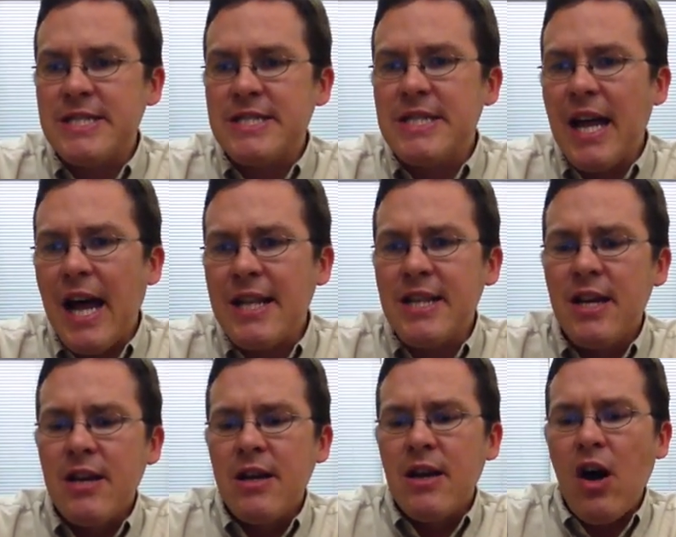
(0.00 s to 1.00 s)
It's not
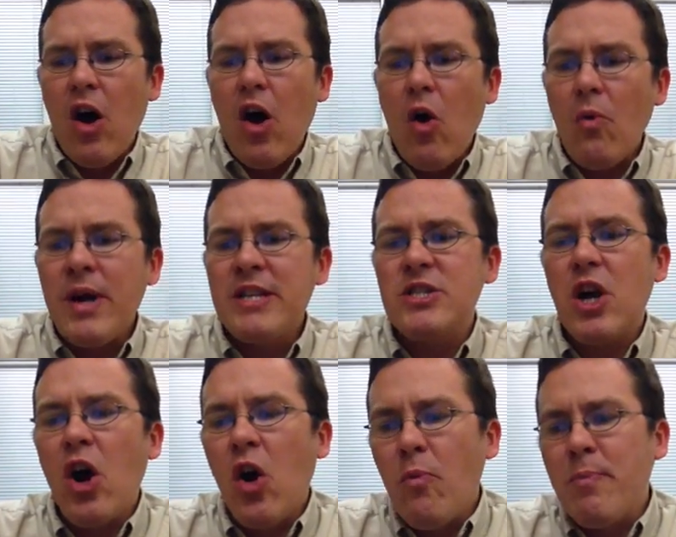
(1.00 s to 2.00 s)
always
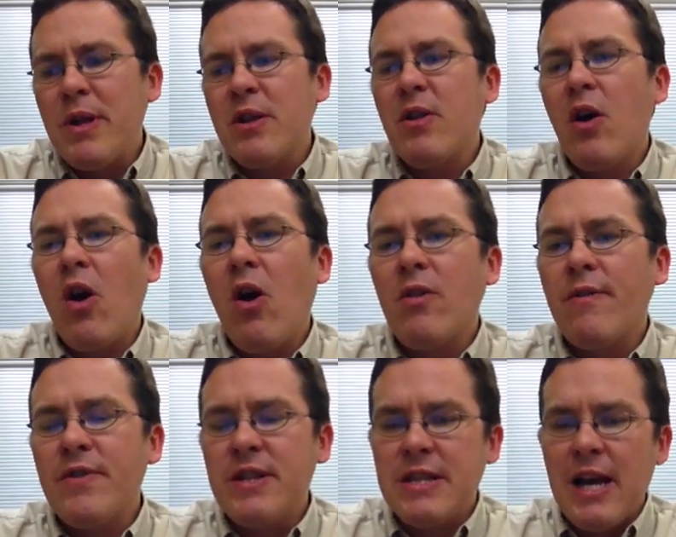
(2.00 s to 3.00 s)
open all
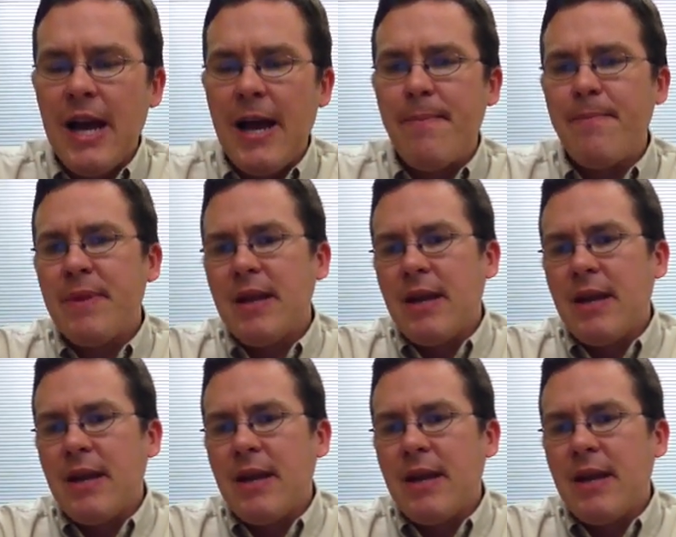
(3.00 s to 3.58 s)
of the time.